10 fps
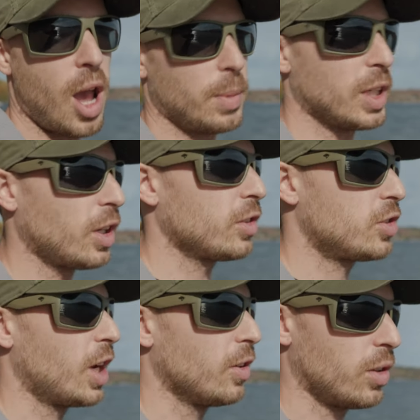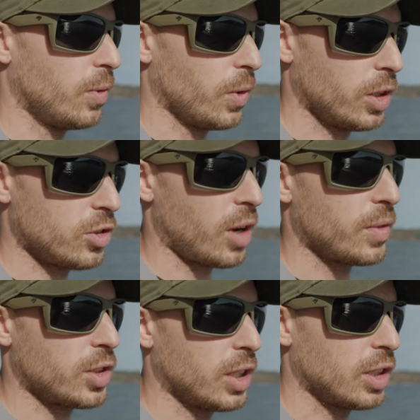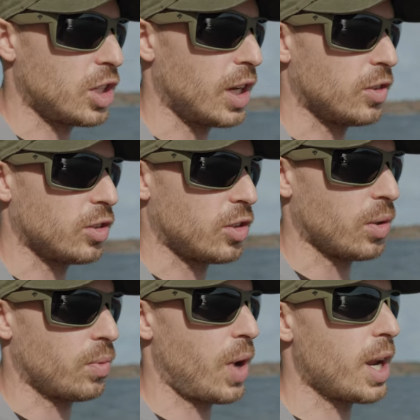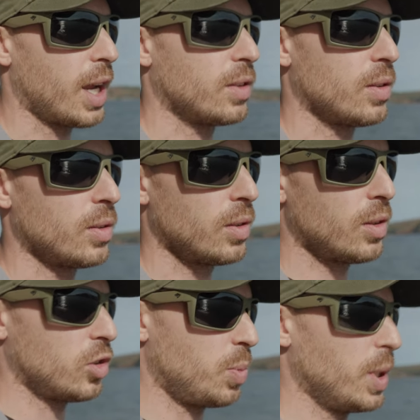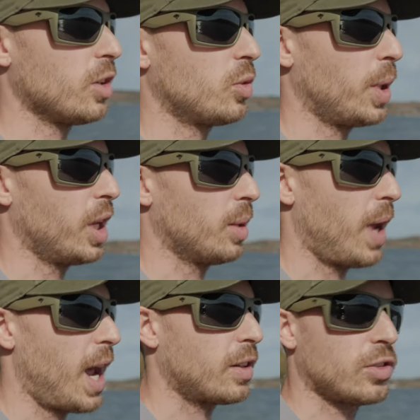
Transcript: I mean, it does change the footage, obviously. It changes the rate at the speed is playing back.